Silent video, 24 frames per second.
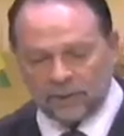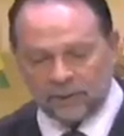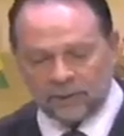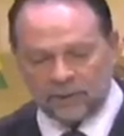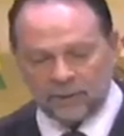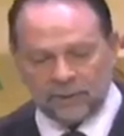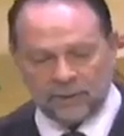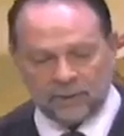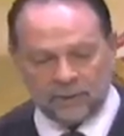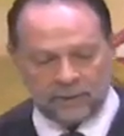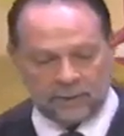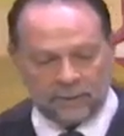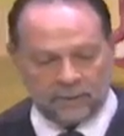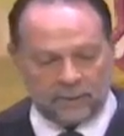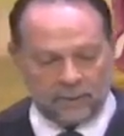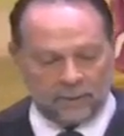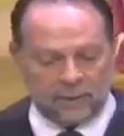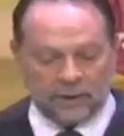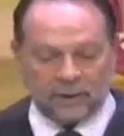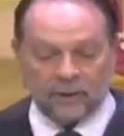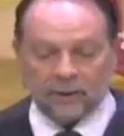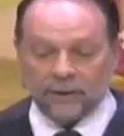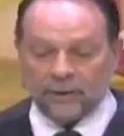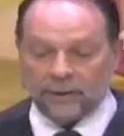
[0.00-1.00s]
to
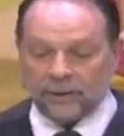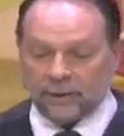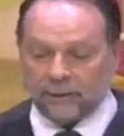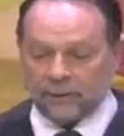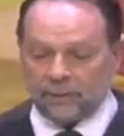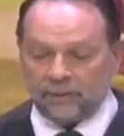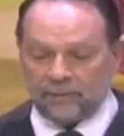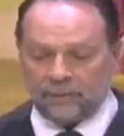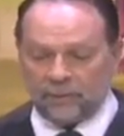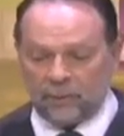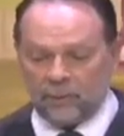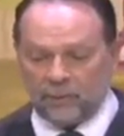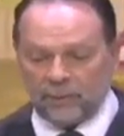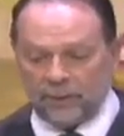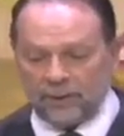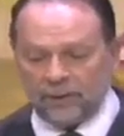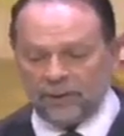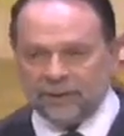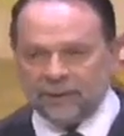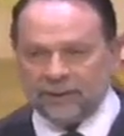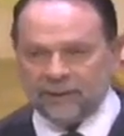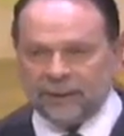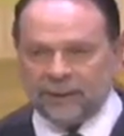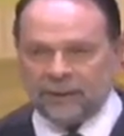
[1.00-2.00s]
learn to
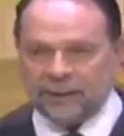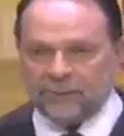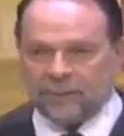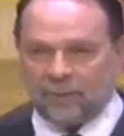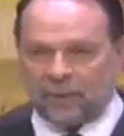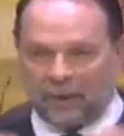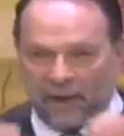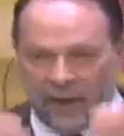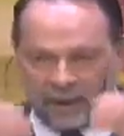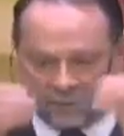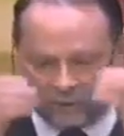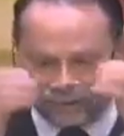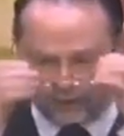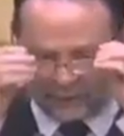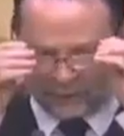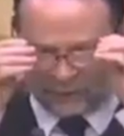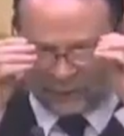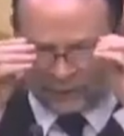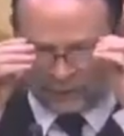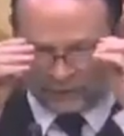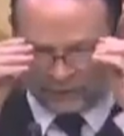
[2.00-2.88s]
avoid. And it takes practice.